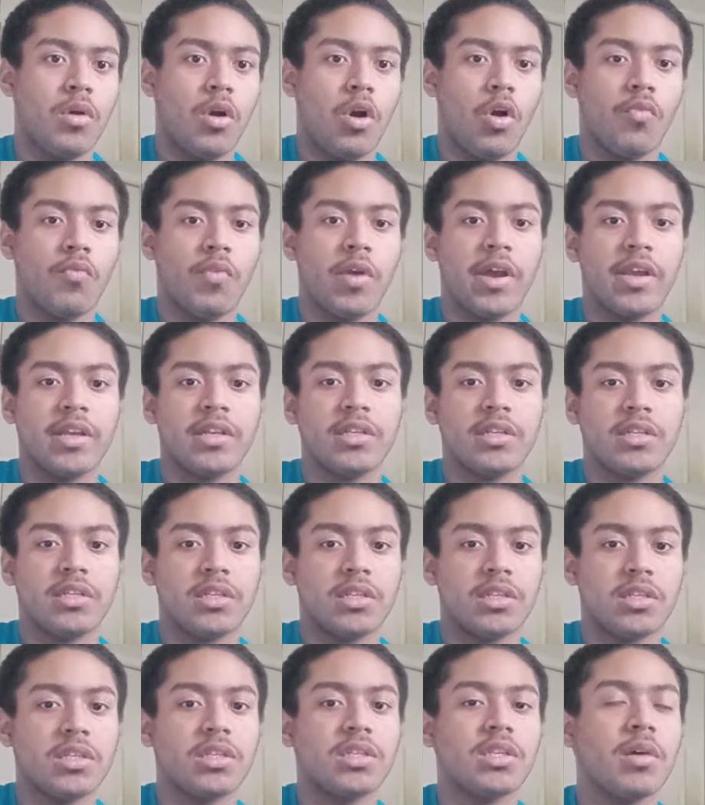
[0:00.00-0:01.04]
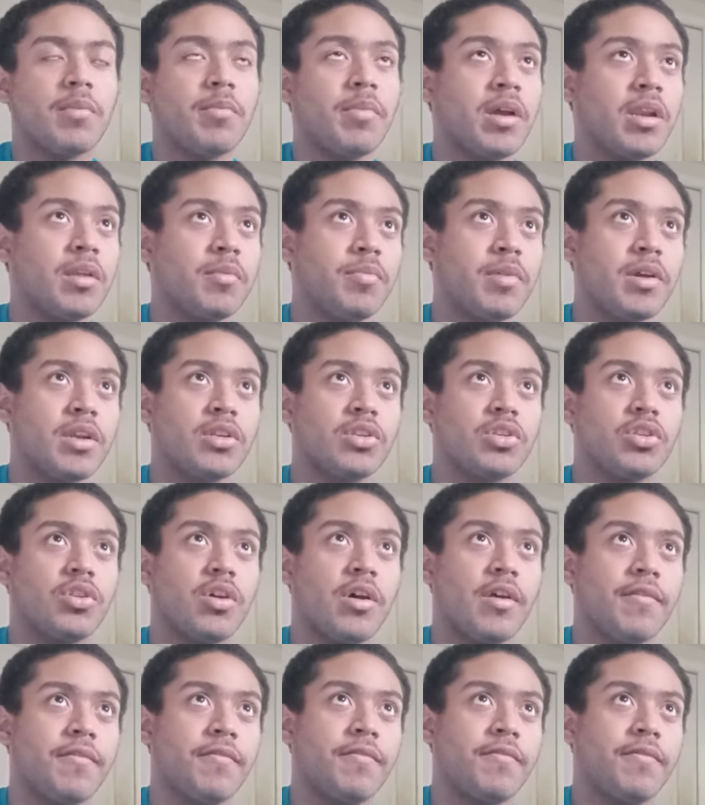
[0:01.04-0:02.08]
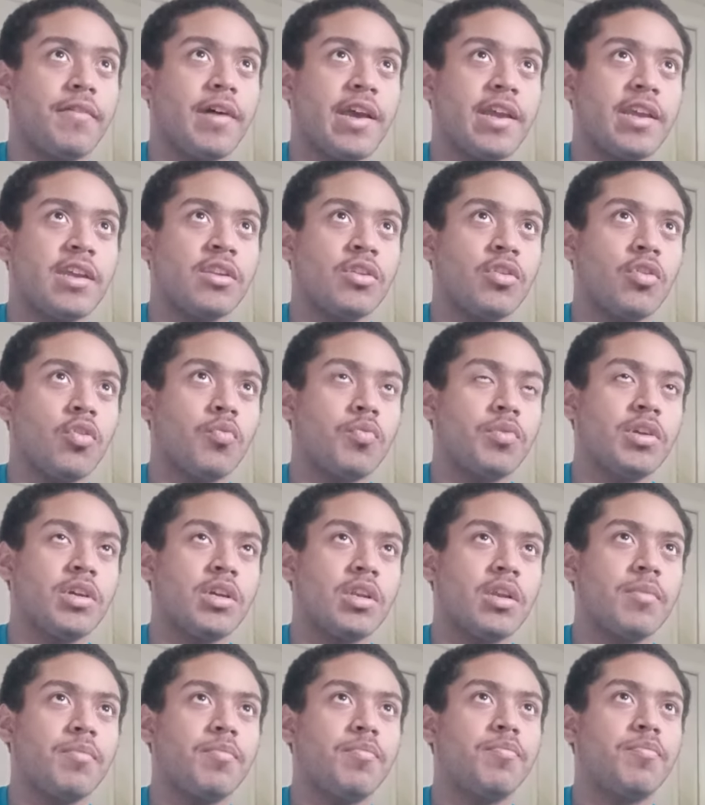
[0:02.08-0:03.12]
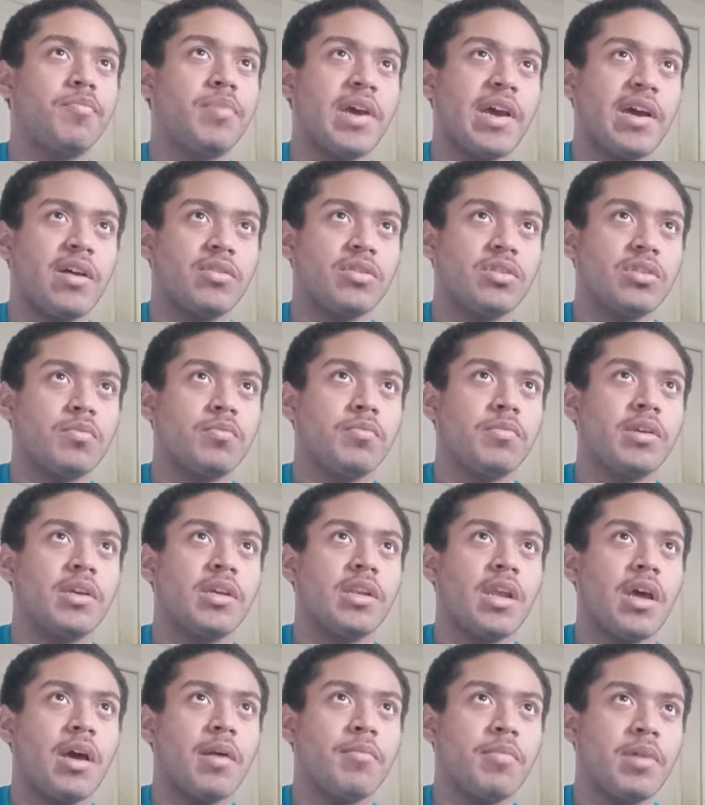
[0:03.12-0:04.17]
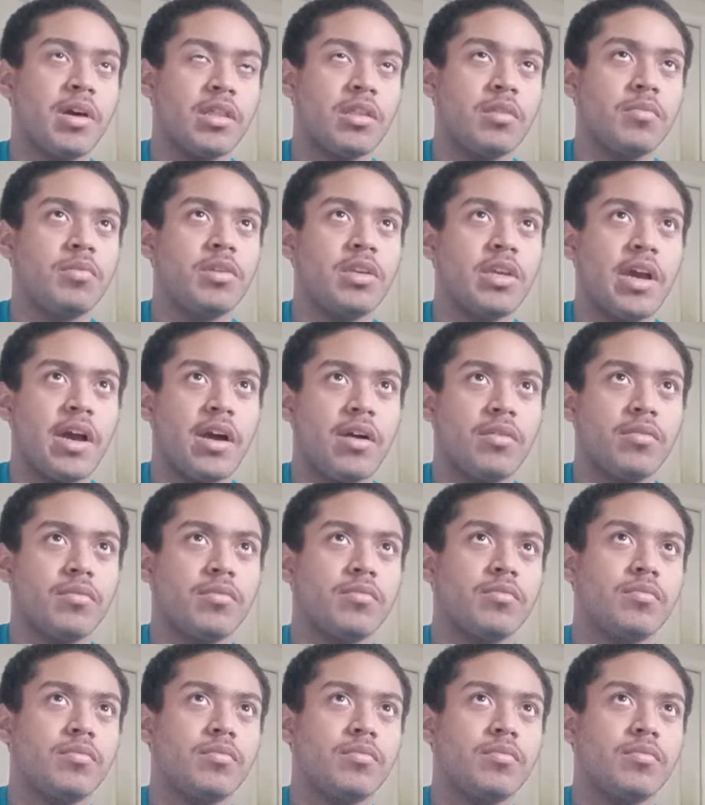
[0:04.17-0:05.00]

alright, somebody better start fighting or we're gonna bounce, man. I'm about to be out.